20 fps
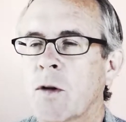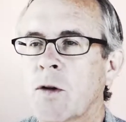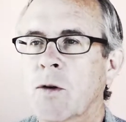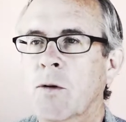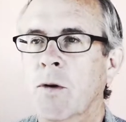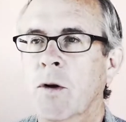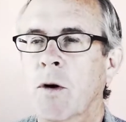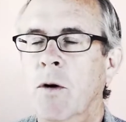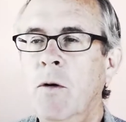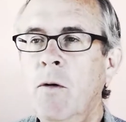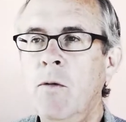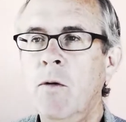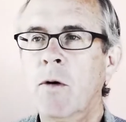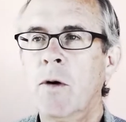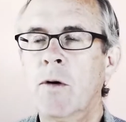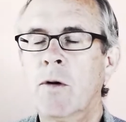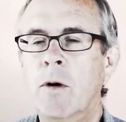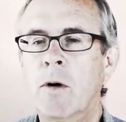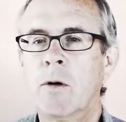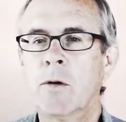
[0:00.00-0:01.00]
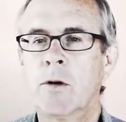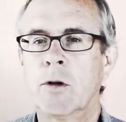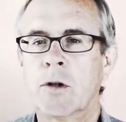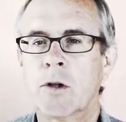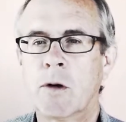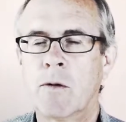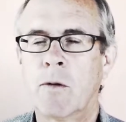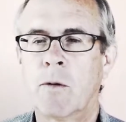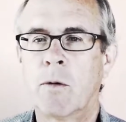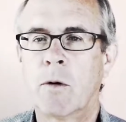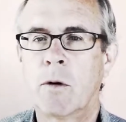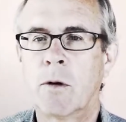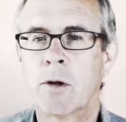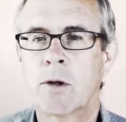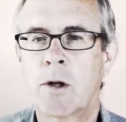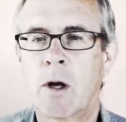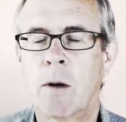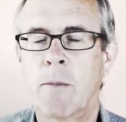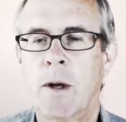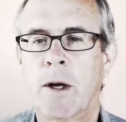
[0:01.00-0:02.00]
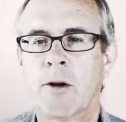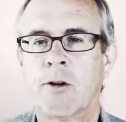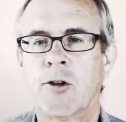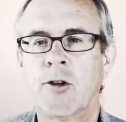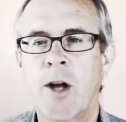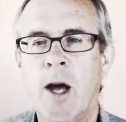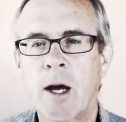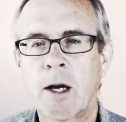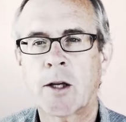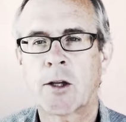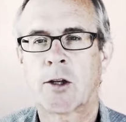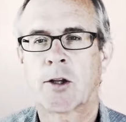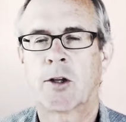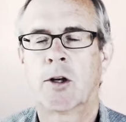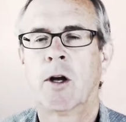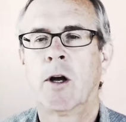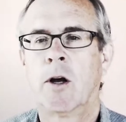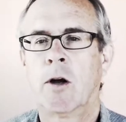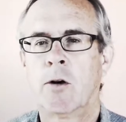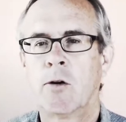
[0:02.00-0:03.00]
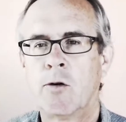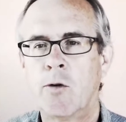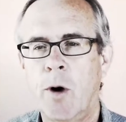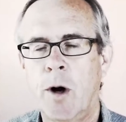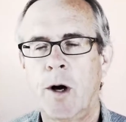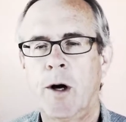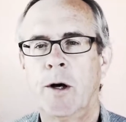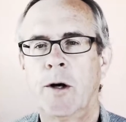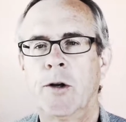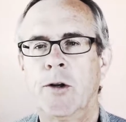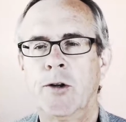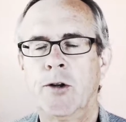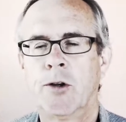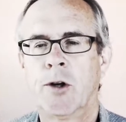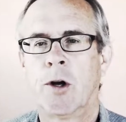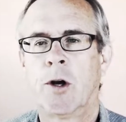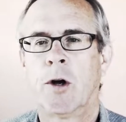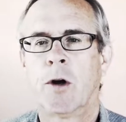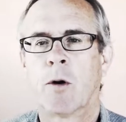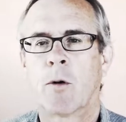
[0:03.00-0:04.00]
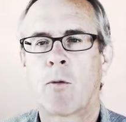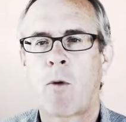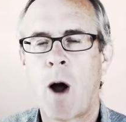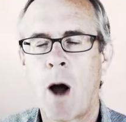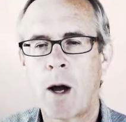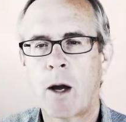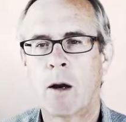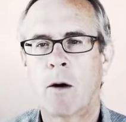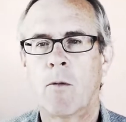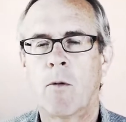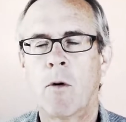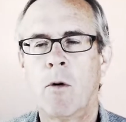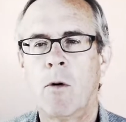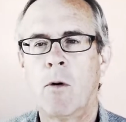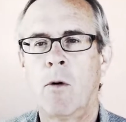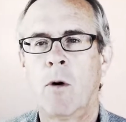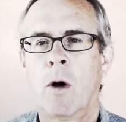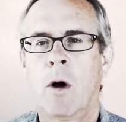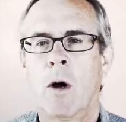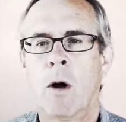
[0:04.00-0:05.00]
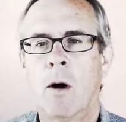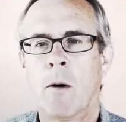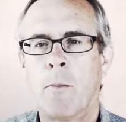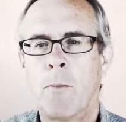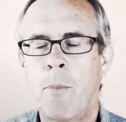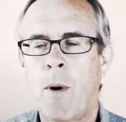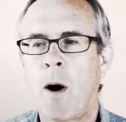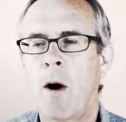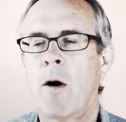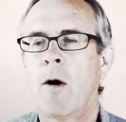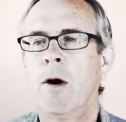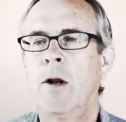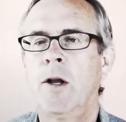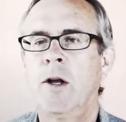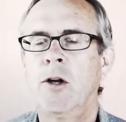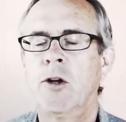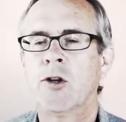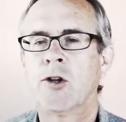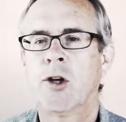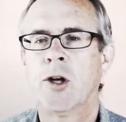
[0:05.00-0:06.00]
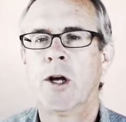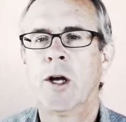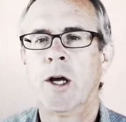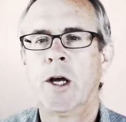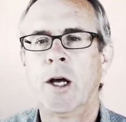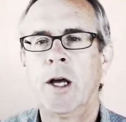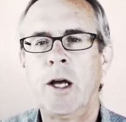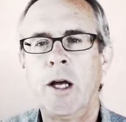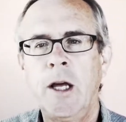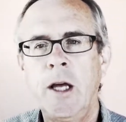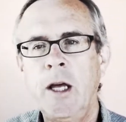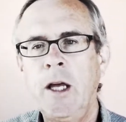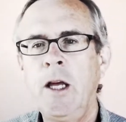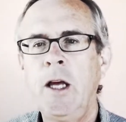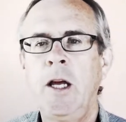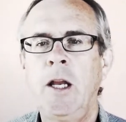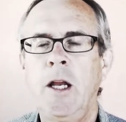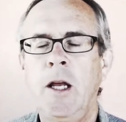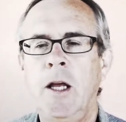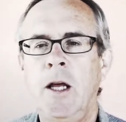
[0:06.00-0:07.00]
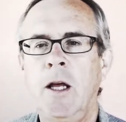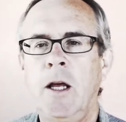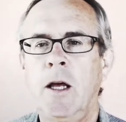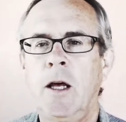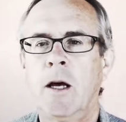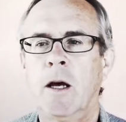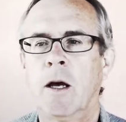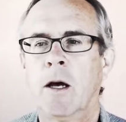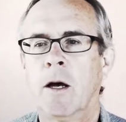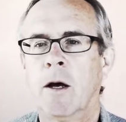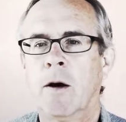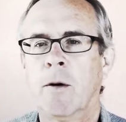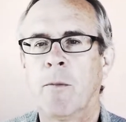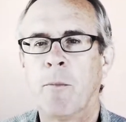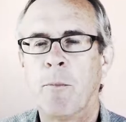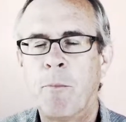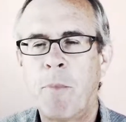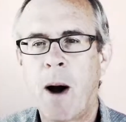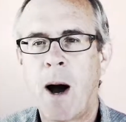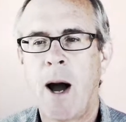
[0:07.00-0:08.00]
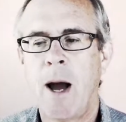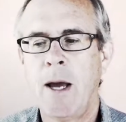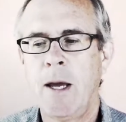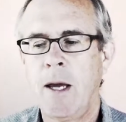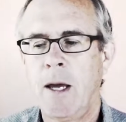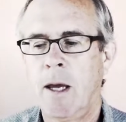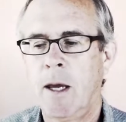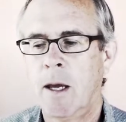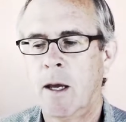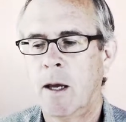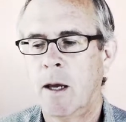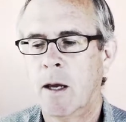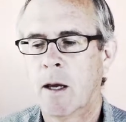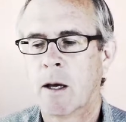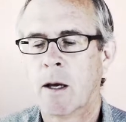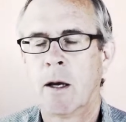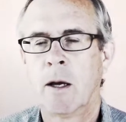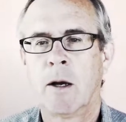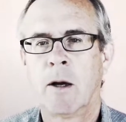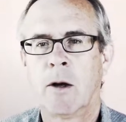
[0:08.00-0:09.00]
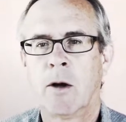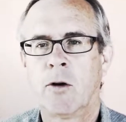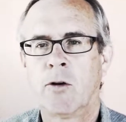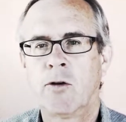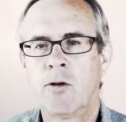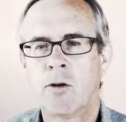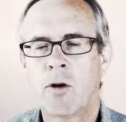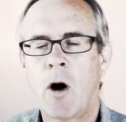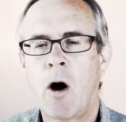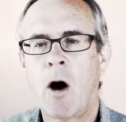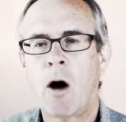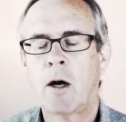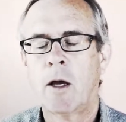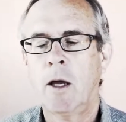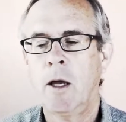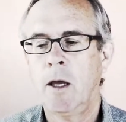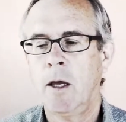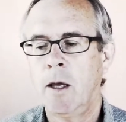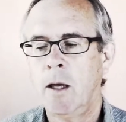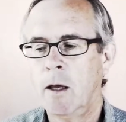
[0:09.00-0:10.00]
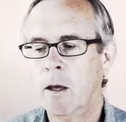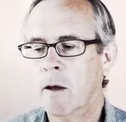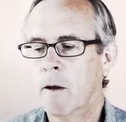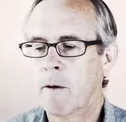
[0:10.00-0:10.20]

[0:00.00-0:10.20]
So the overindulgence of the world is coming. Sex, drugs, rock and roll, parties, eating, buying, talking,